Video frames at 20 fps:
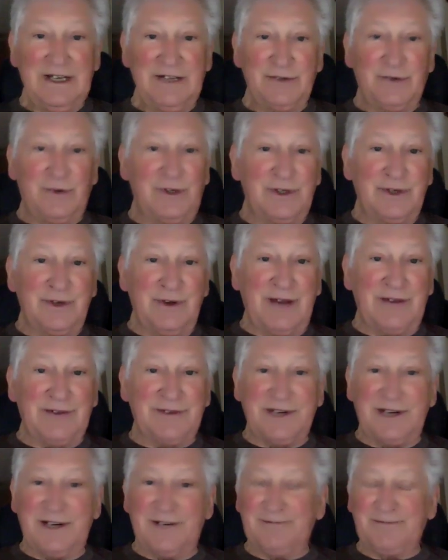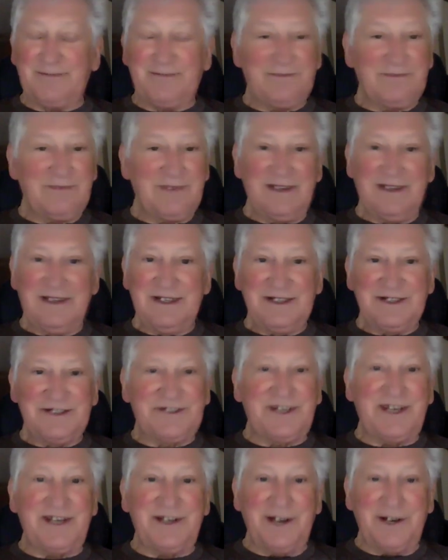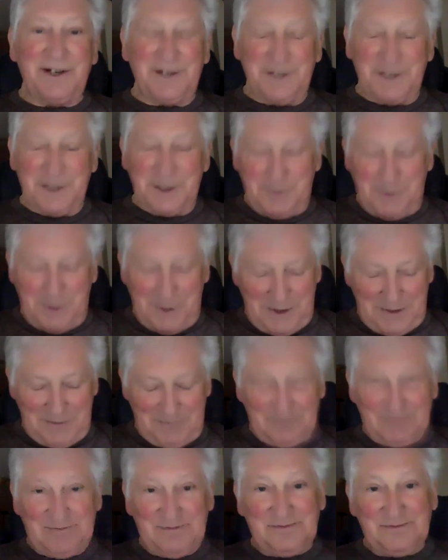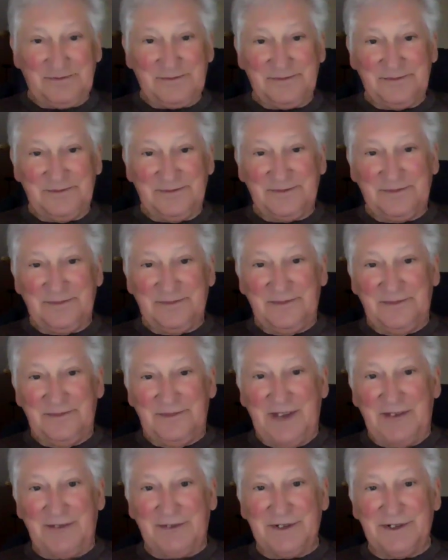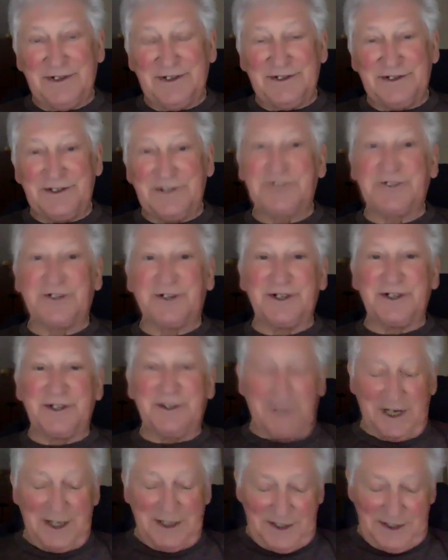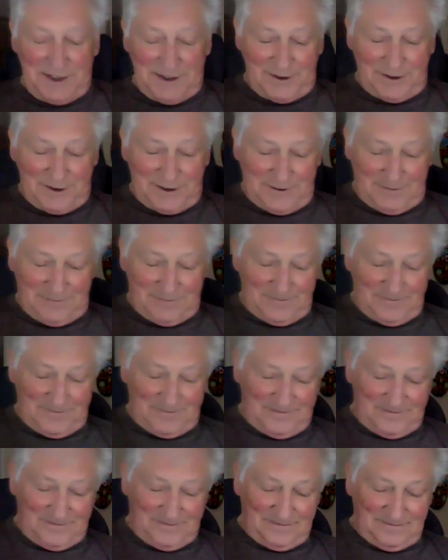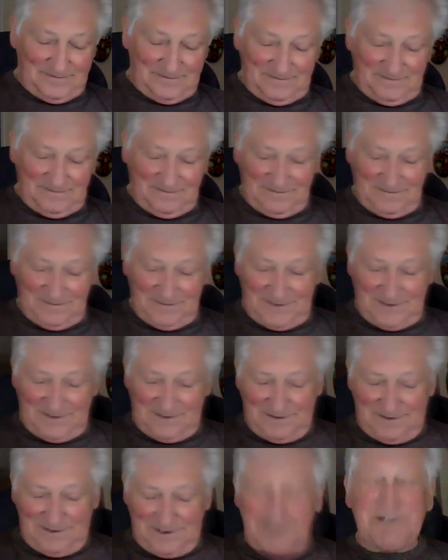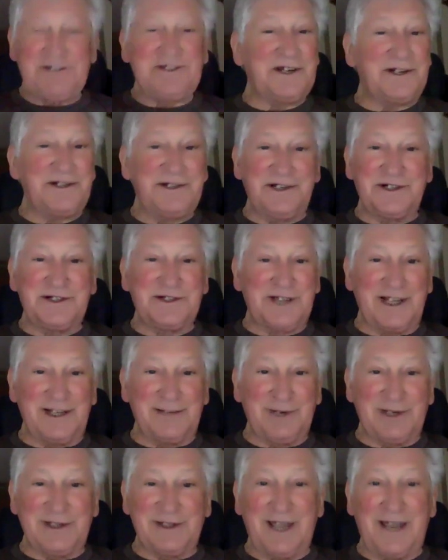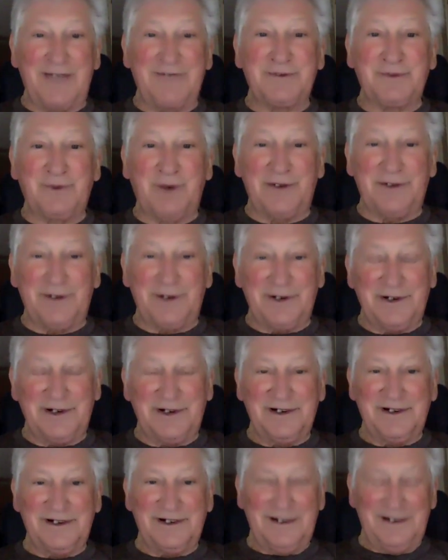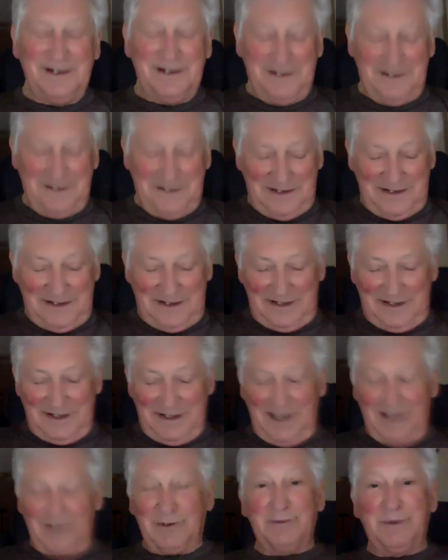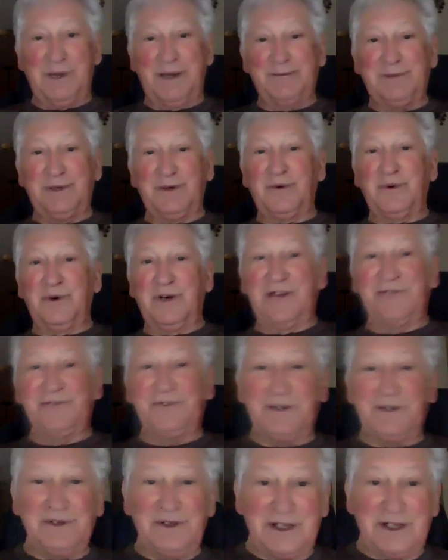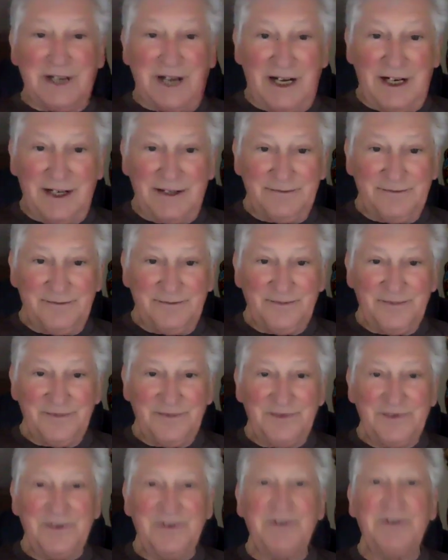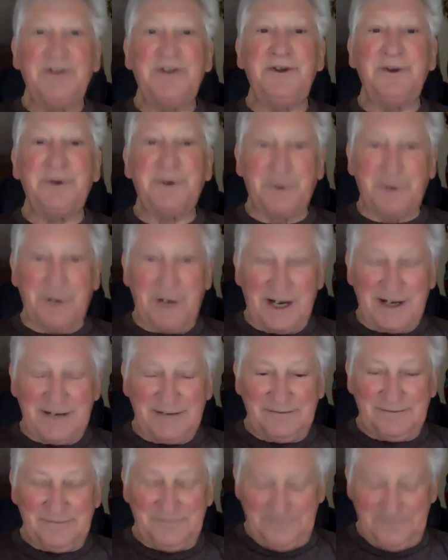to all you out there, stay young in the spirit. Never desert your ideals. Continue to celebrate life's wonder. And remember, whatever you look on, you create.